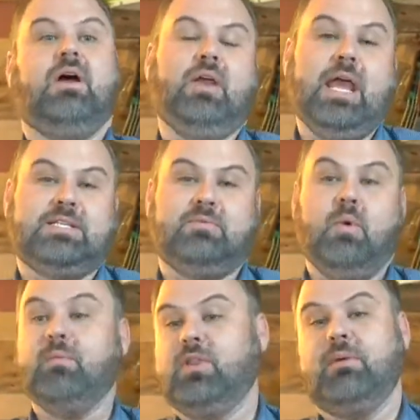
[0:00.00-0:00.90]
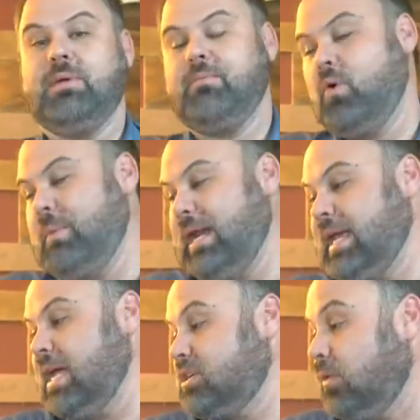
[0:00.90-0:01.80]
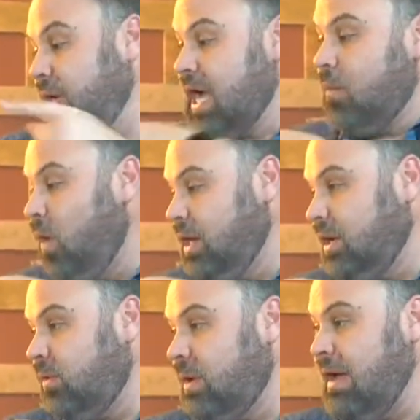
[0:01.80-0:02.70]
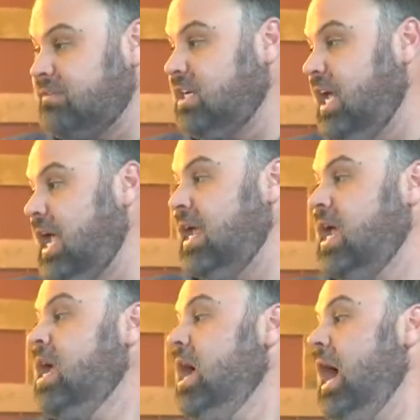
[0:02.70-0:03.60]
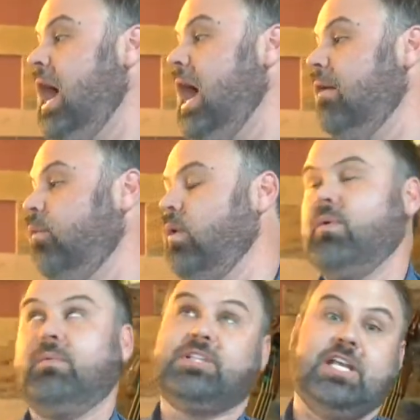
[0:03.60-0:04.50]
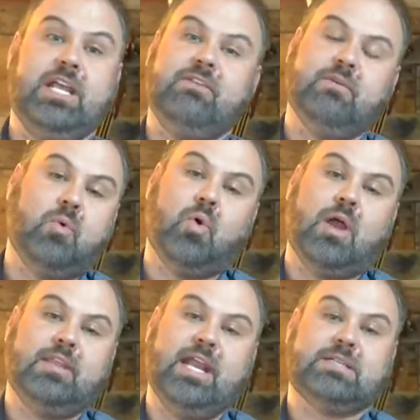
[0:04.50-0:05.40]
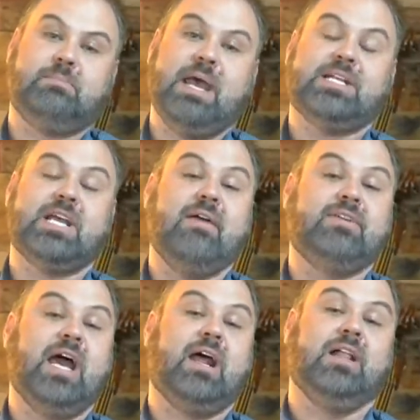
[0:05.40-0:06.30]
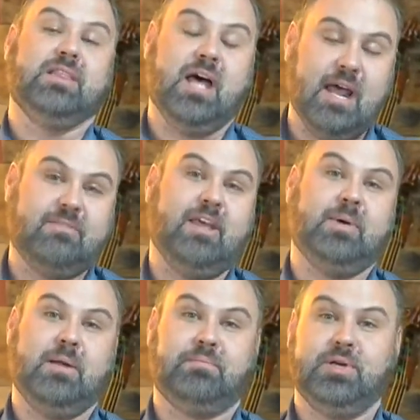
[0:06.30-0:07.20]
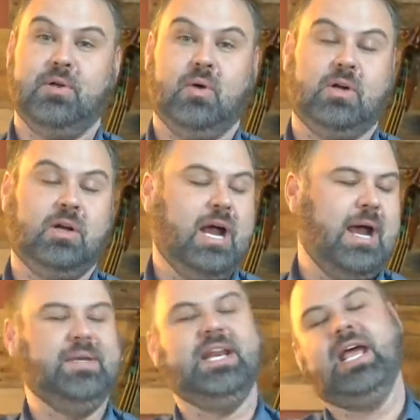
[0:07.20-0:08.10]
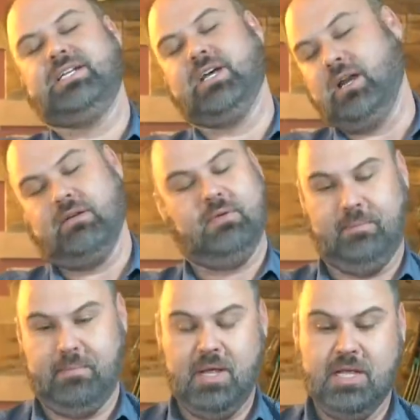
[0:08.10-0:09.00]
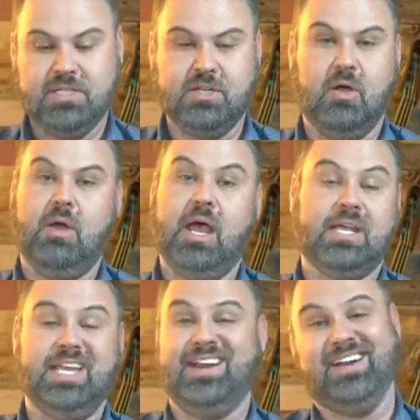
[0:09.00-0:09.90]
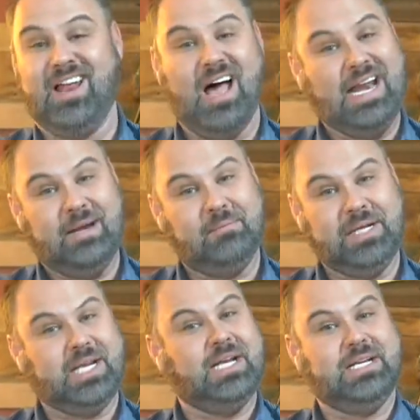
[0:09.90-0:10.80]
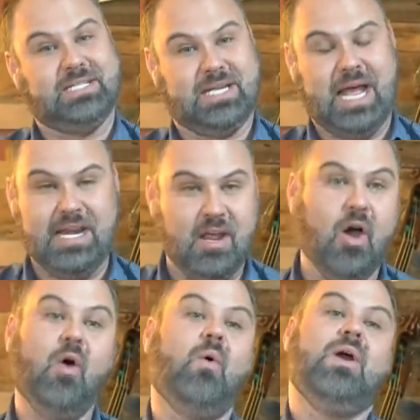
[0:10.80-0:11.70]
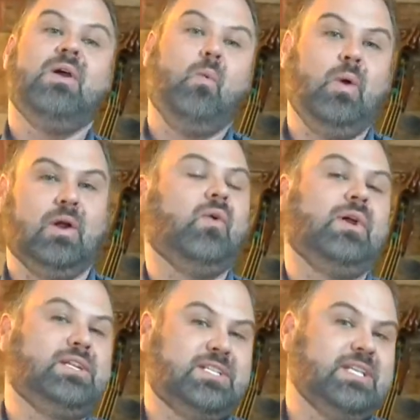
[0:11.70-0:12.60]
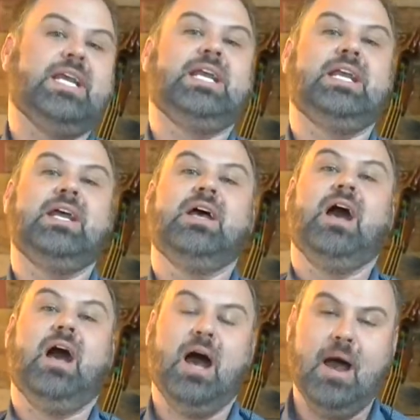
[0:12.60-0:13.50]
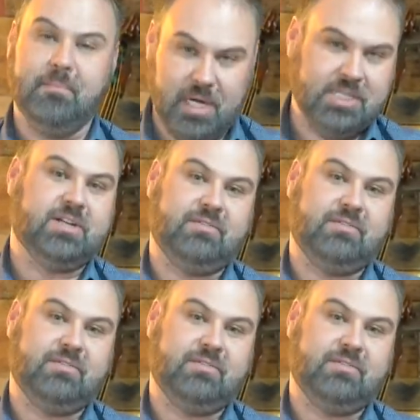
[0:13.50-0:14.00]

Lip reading: Oh yes, when will there be more Madagascar? We got one that arrived today. We will see even more on the next batch. I've got a lot of them on pre-order. I mean, a ton of them. So get in line, because I know we're going to see a bunch of